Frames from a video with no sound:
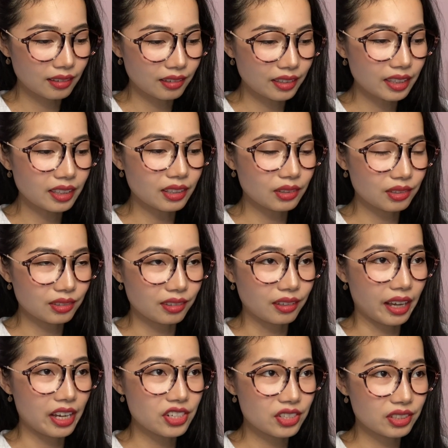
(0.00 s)
going into
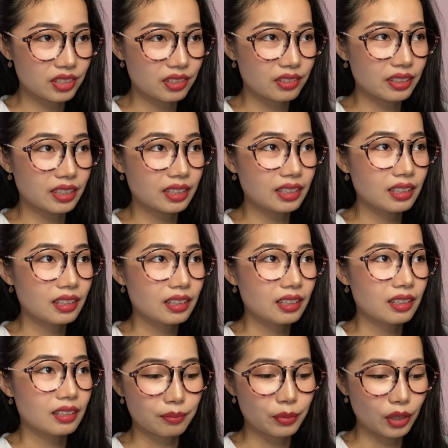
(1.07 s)
engineering
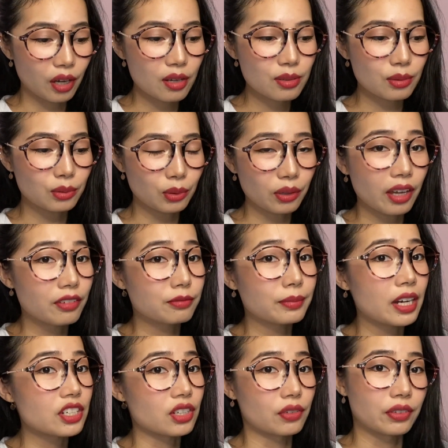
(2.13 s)
because you don't have
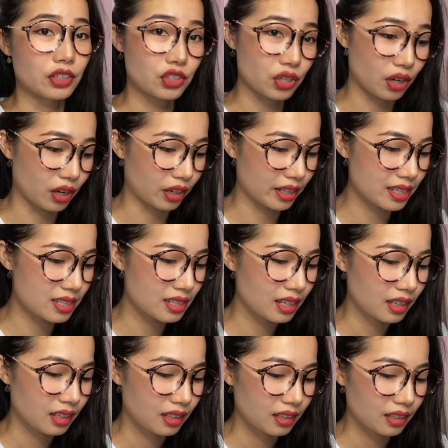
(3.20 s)
much of a choice,
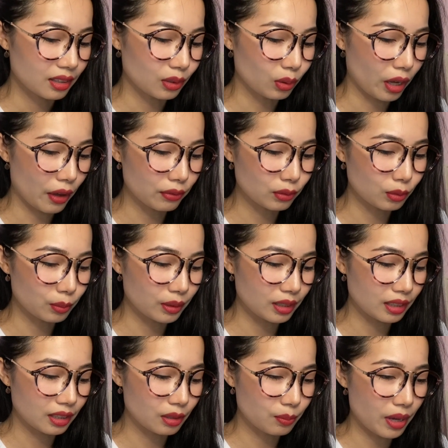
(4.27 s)
you have to
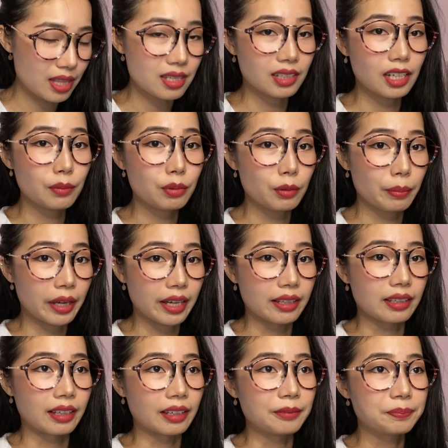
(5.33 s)
be mentally
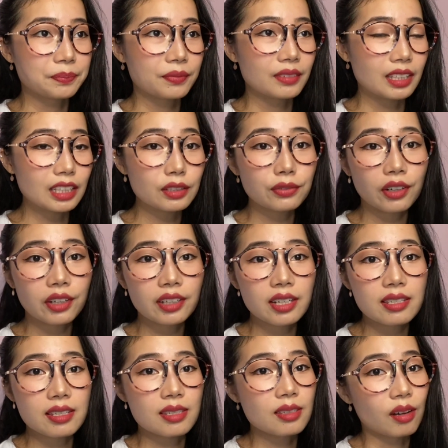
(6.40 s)
prepared that these 4
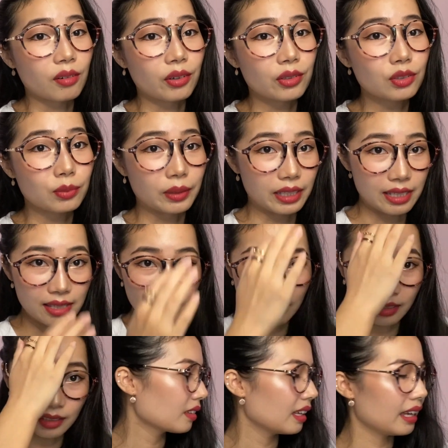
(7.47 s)
years is not going to be
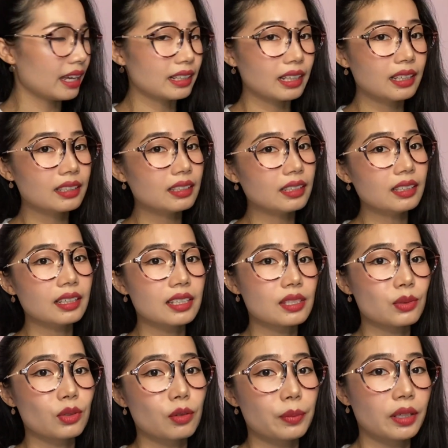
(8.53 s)
easy. Another thing is
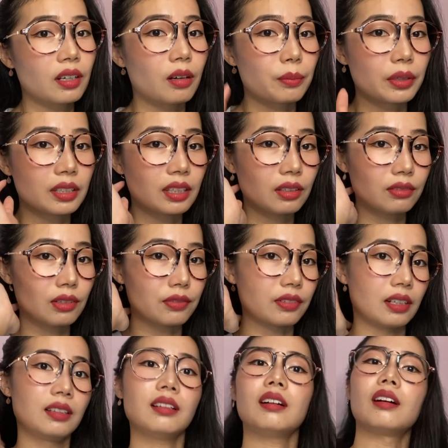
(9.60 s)
you will be competing with a
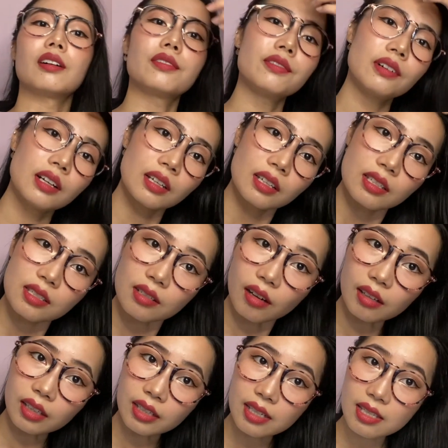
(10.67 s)
lot of
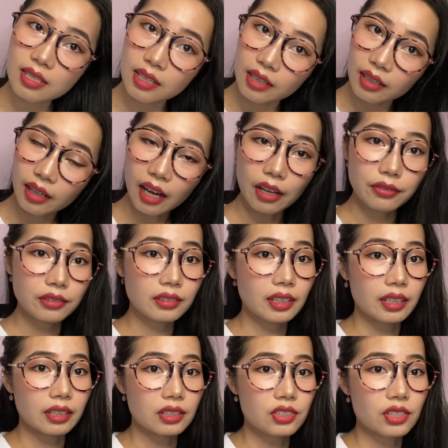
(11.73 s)
scholars. I feel
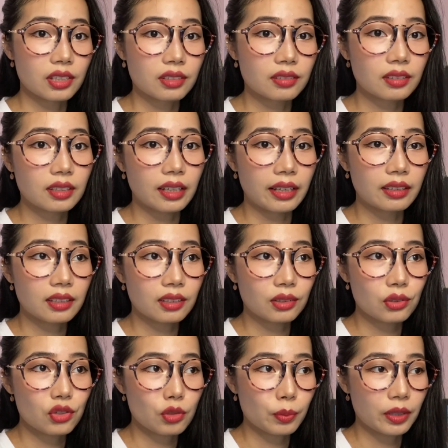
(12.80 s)
that in general, NTU
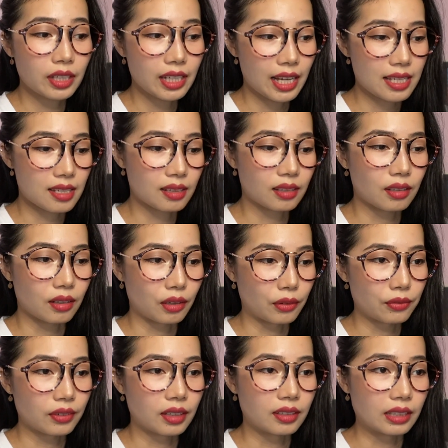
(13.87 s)
EEE has a lot
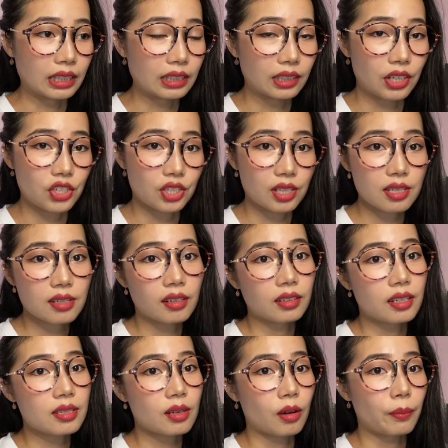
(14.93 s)
of international
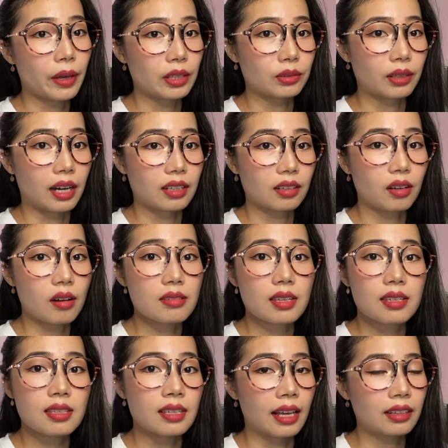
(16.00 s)
scholars compared to other
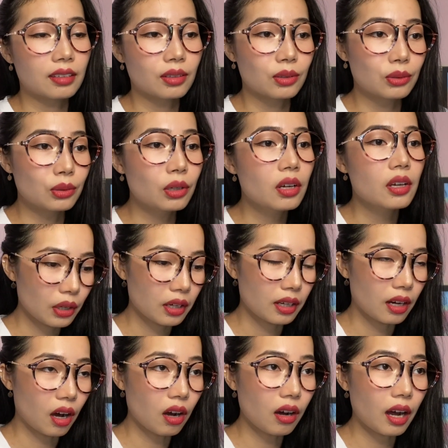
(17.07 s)
courses in NTU.
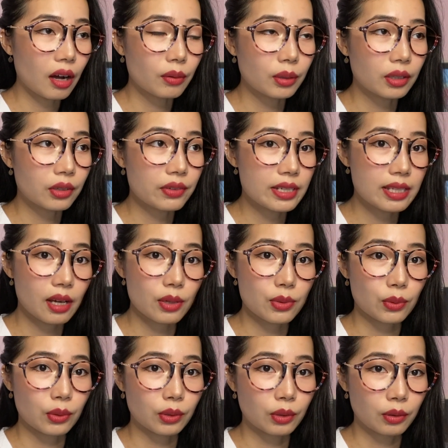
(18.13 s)
All our results
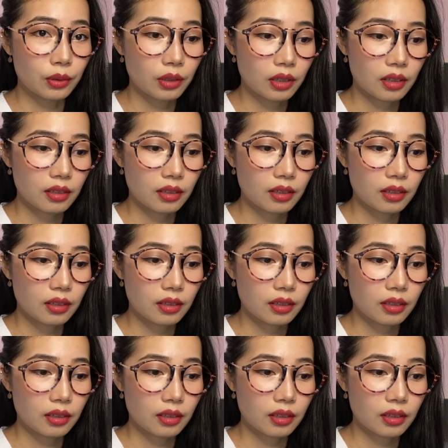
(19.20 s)
will